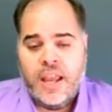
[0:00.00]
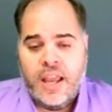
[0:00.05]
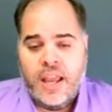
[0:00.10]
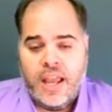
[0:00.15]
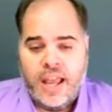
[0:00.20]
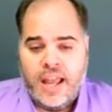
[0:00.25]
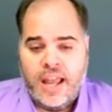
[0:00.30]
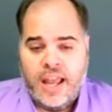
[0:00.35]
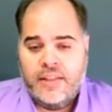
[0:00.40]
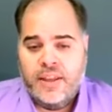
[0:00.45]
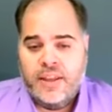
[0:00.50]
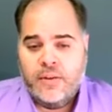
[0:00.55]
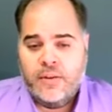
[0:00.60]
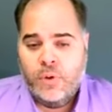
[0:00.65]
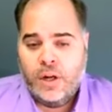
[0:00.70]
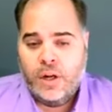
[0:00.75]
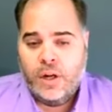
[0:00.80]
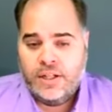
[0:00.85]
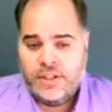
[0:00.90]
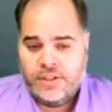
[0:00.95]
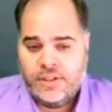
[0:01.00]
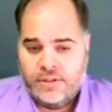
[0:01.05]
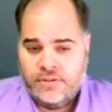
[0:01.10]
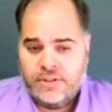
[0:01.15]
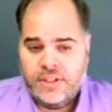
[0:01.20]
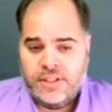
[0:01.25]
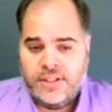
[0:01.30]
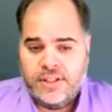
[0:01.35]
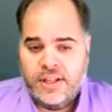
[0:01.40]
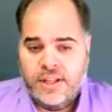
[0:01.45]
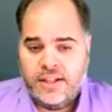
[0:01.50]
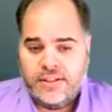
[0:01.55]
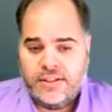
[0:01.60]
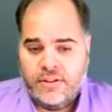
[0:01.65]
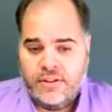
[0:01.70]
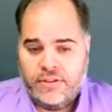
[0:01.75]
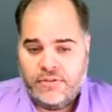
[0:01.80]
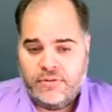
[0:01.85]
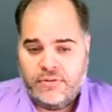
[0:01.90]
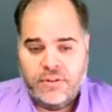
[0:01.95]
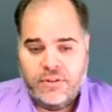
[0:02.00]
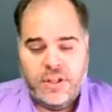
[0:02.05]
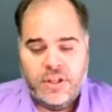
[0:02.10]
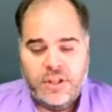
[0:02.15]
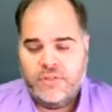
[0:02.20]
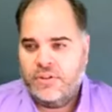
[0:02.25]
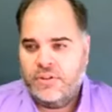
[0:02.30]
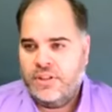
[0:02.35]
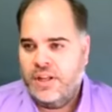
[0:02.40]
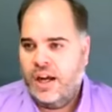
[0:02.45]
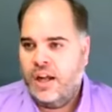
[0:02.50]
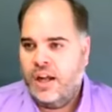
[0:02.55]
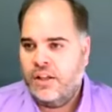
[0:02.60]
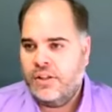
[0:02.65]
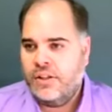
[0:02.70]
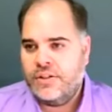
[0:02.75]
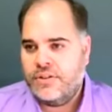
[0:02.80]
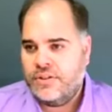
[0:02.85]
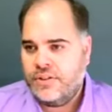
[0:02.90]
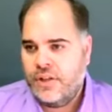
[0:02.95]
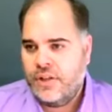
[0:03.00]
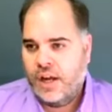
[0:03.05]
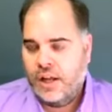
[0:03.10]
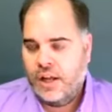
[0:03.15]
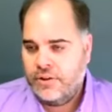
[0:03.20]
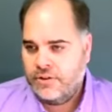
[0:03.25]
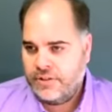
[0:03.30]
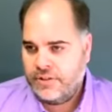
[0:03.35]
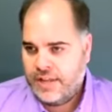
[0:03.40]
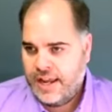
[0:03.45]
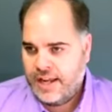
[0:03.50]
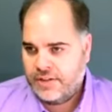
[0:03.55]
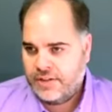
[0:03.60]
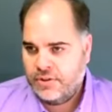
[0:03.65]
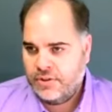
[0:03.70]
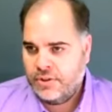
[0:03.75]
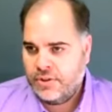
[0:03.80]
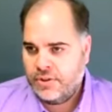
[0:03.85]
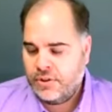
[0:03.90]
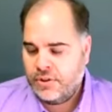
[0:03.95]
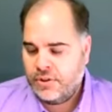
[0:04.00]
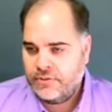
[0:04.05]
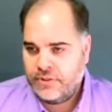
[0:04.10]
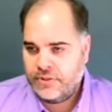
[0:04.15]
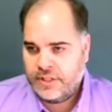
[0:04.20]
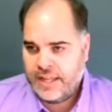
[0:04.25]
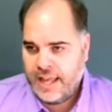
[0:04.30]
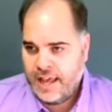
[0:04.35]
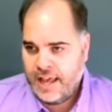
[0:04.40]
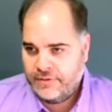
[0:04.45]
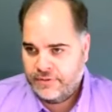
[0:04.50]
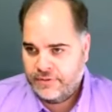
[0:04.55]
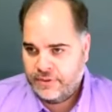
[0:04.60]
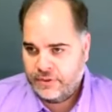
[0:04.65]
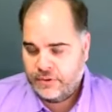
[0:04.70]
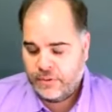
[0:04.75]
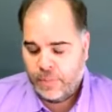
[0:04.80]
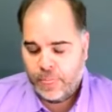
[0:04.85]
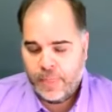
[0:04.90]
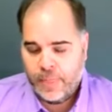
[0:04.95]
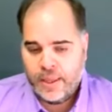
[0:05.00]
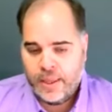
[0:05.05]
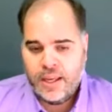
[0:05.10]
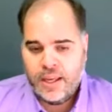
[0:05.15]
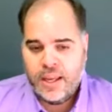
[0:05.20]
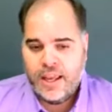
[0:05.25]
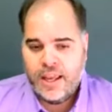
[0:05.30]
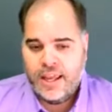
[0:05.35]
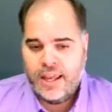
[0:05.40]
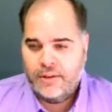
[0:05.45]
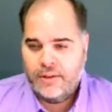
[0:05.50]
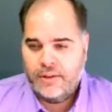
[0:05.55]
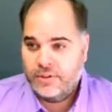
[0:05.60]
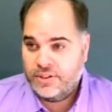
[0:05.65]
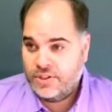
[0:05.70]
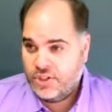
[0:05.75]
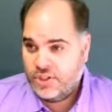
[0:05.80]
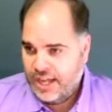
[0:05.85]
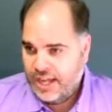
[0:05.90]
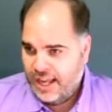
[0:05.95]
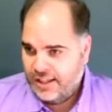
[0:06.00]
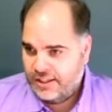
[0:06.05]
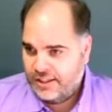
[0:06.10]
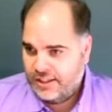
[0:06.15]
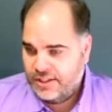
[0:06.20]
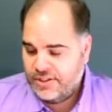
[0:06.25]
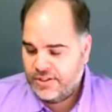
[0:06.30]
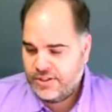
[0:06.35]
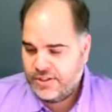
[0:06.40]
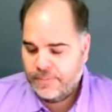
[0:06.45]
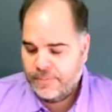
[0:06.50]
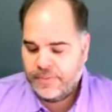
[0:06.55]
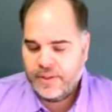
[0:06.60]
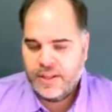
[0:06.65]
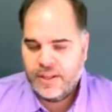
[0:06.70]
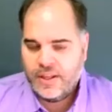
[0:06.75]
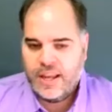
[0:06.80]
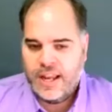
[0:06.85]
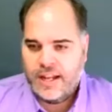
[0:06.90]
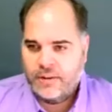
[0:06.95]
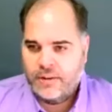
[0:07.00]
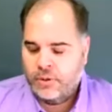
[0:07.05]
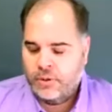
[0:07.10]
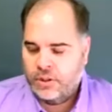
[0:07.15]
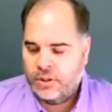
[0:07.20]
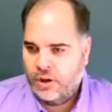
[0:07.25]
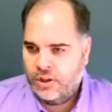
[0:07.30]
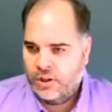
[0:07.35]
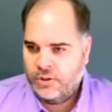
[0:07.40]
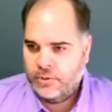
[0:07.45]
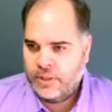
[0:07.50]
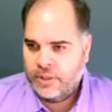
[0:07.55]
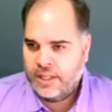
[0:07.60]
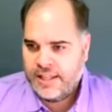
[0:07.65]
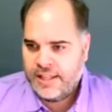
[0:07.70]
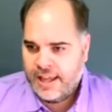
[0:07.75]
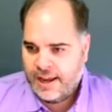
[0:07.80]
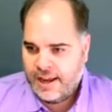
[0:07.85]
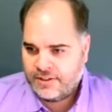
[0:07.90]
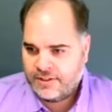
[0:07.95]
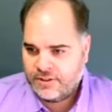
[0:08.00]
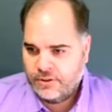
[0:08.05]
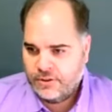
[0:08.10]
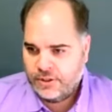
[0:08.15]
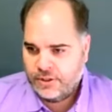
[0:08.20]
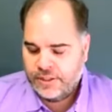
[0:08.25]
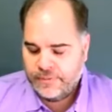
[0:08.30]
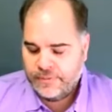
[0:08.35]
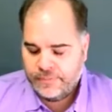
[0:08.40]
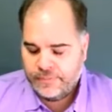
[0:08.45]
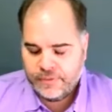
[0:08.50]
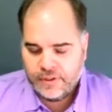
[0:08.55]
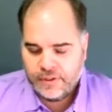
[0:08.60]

And they wanted to deduct $300 on their tax return for cat food. It was challenged, and it went all the way to tax court,